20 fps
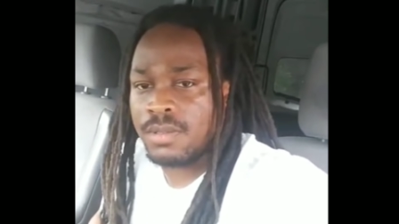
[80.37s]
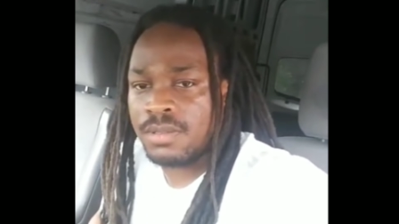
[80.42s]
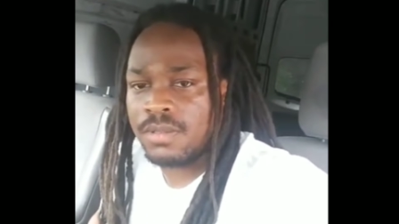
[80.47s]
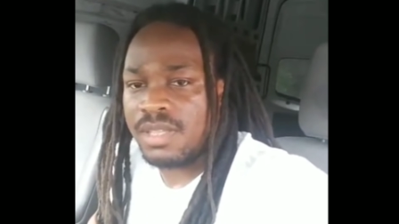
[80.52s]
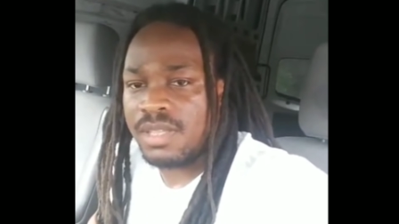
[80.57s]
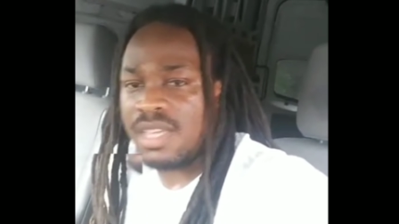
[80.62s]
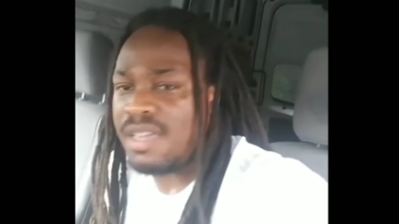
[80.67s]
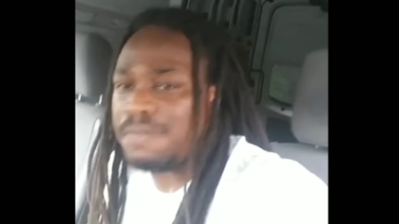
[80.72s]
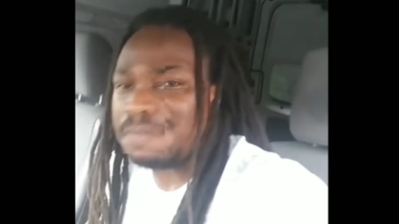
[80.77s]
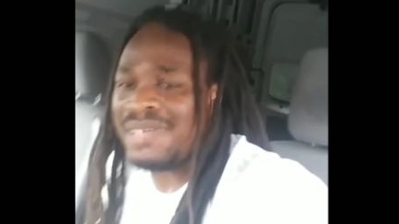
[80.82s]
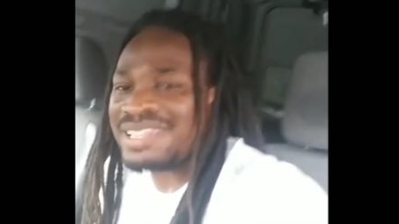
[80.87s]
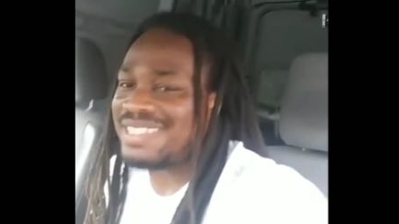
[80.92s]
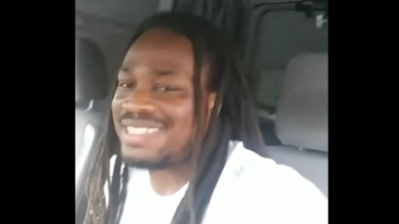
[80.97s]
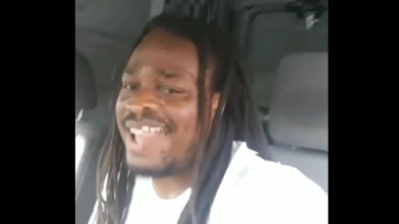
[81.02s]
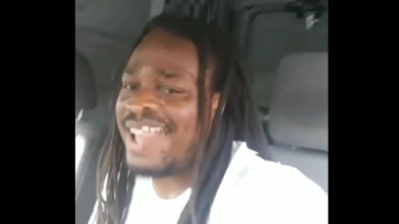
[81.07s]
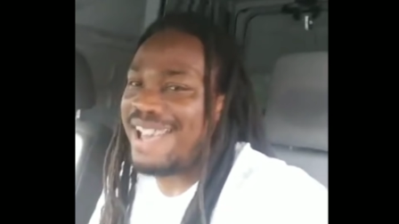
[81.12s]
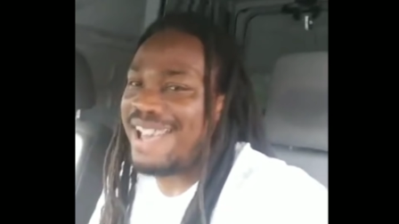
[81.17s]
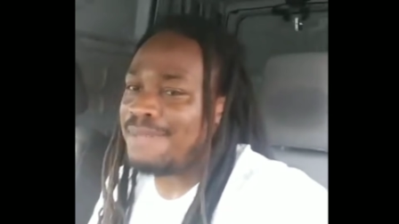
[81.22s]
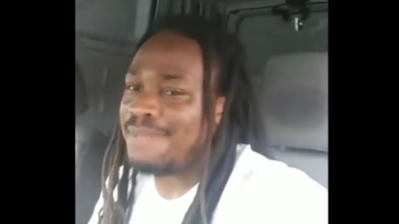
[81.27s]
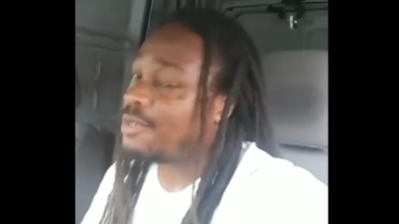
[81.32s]
It be
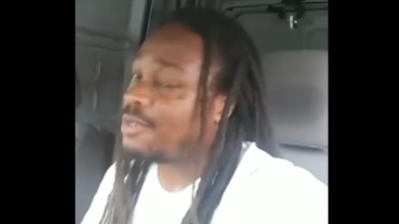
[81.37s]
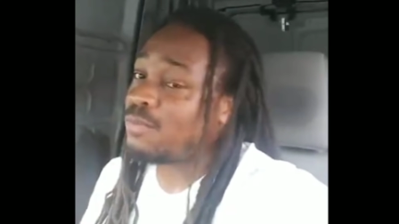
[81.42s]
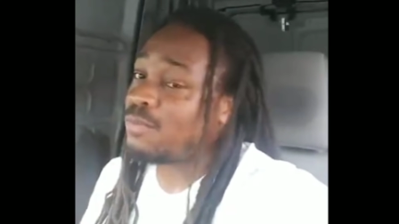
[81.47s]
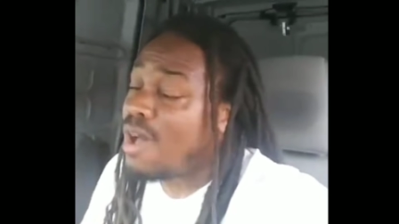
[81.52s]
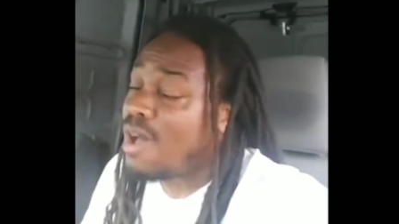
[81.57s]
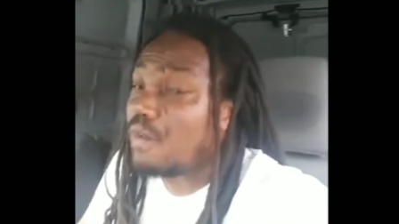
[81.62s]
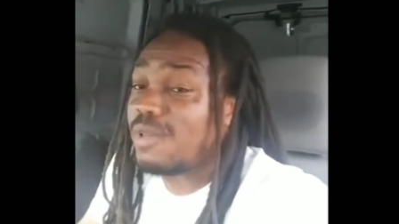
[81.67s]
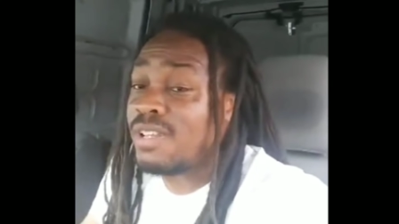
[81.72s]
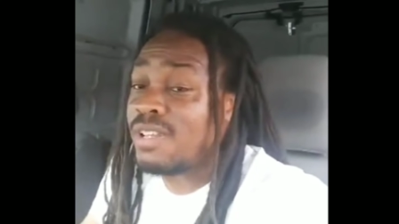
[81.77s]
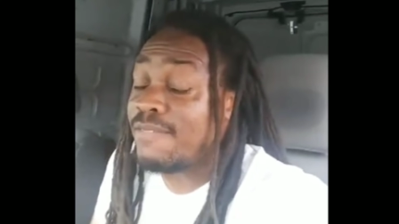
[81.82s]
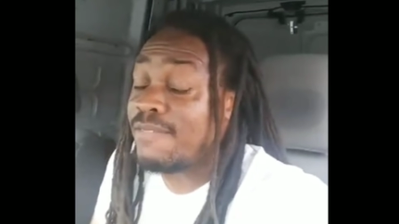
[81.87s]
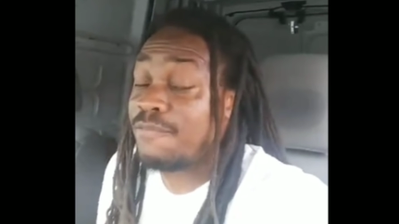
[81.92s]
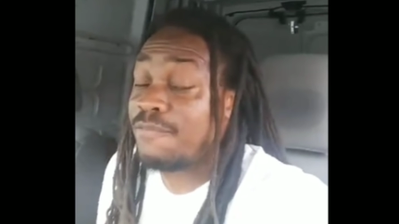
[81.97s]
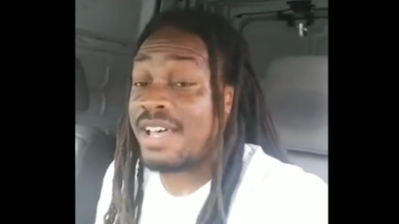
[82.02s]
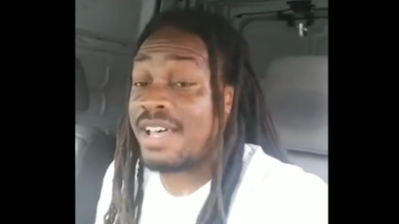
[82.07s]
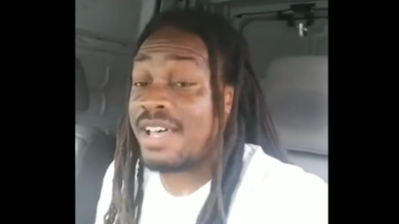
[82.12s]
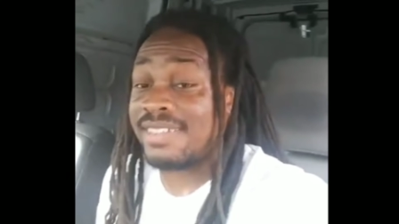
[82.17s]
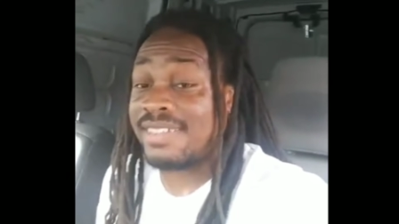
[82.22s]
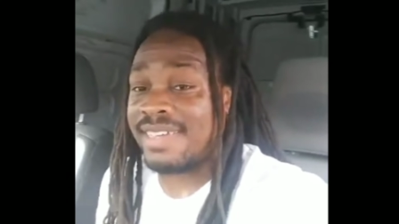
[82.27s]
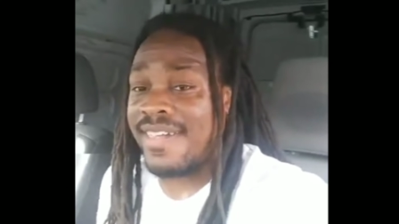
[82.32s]
time to roll the
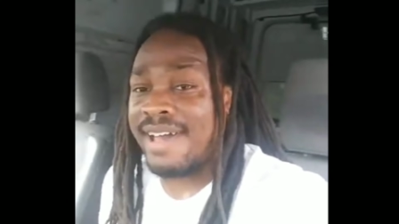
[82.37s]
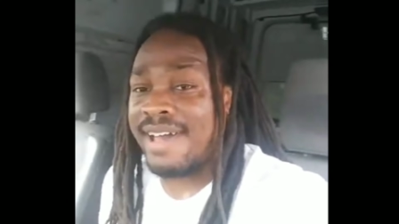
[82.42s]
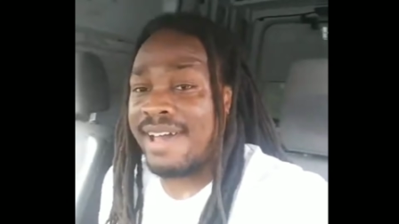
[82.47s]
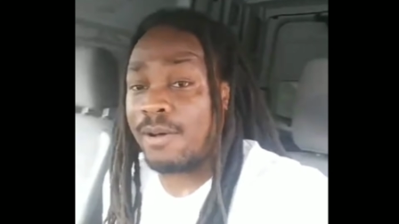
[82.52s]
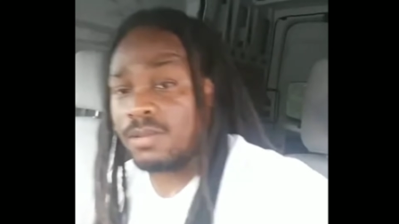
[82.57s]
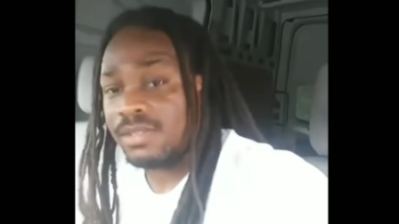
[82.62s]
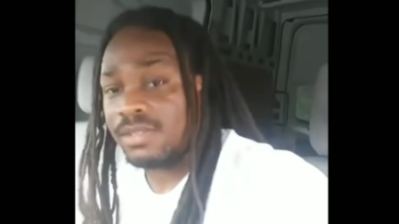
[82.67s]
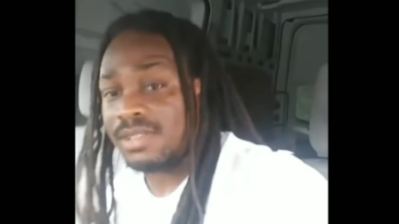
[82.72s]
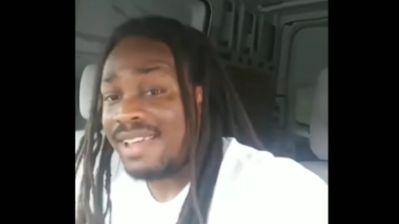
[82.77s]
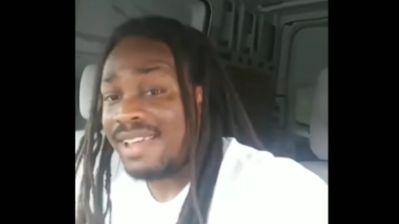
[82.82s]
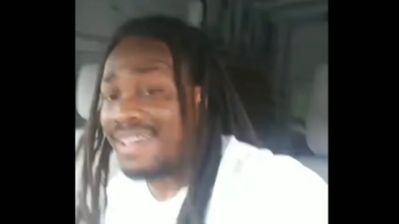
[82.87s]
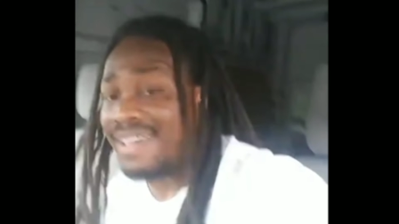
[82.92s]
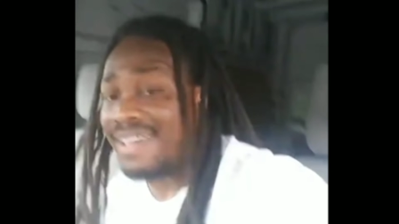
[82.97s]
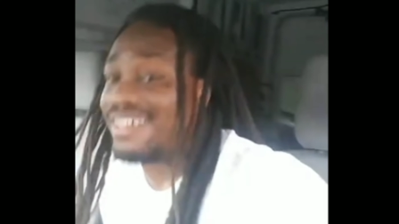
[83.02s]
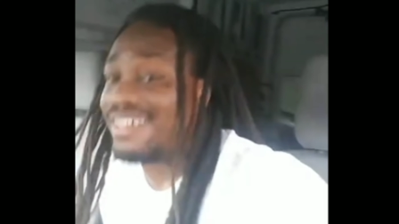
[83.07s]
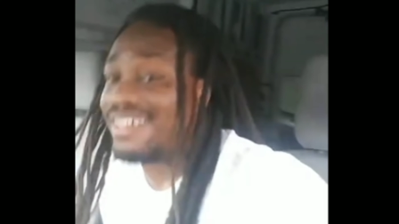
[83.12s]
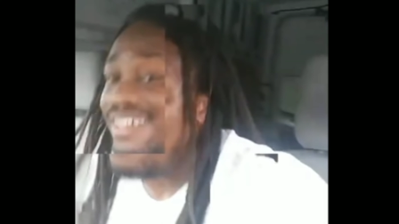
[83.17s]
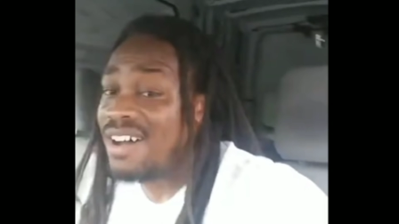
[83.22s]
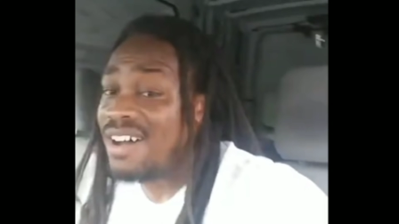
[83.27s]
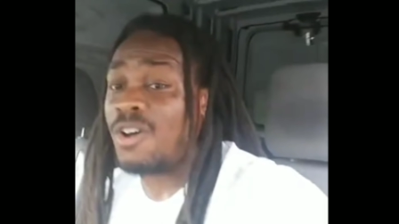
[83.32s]
fuck out like
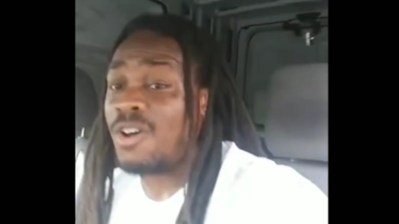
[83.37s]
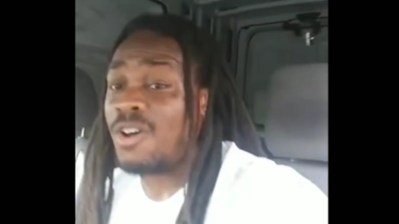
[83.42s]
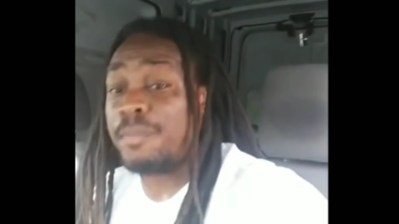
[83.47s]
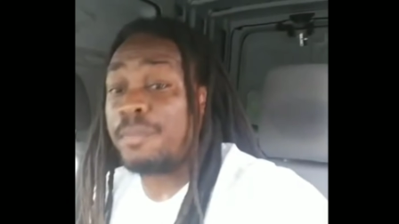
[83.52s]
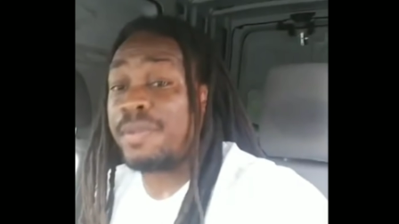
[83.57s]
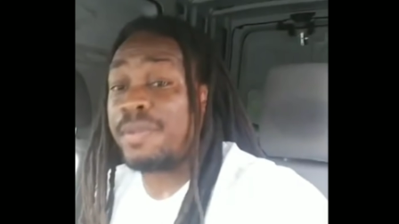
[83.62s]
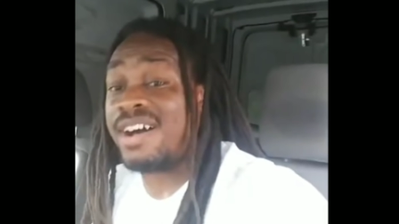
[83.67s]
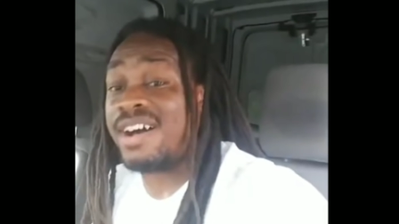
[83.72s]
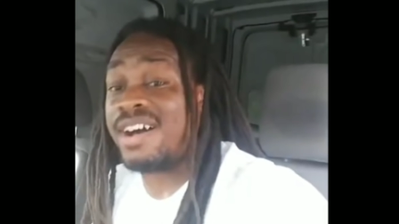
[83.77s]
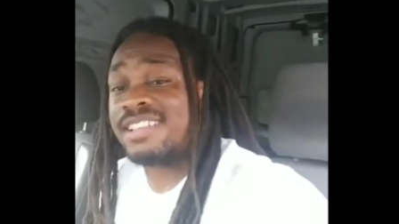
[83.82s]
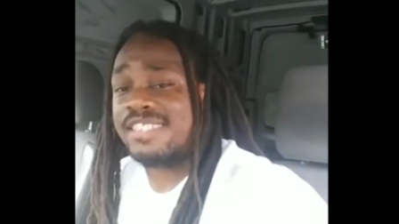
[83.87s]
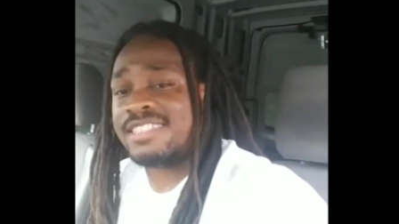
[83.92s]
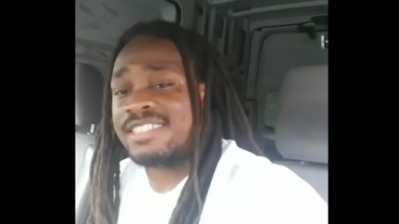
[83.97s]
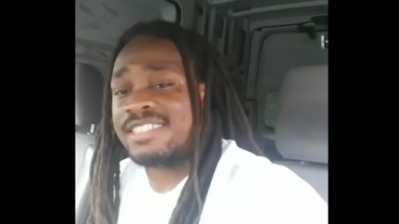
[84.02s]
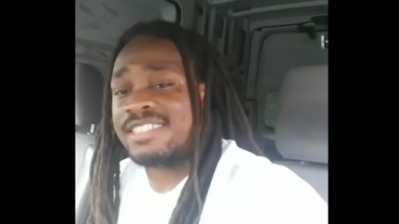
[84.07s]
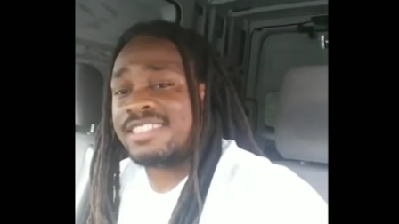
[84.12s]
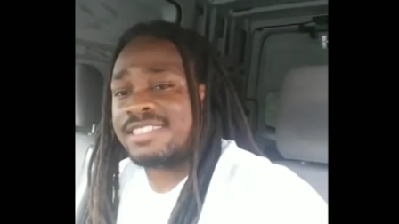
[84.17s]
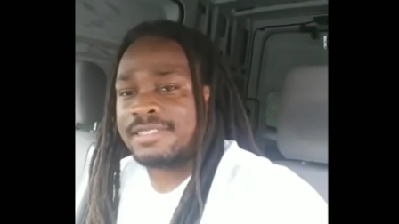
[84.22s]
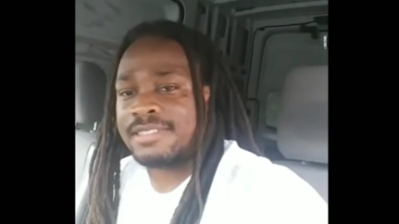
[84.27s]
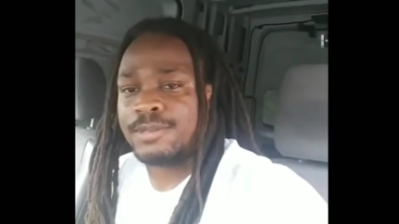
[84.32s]

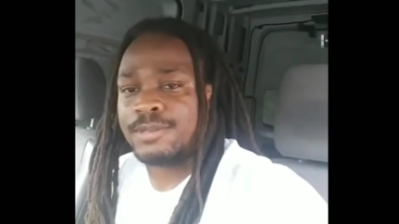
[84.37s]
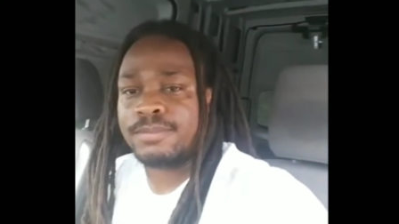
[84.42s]
Autobots.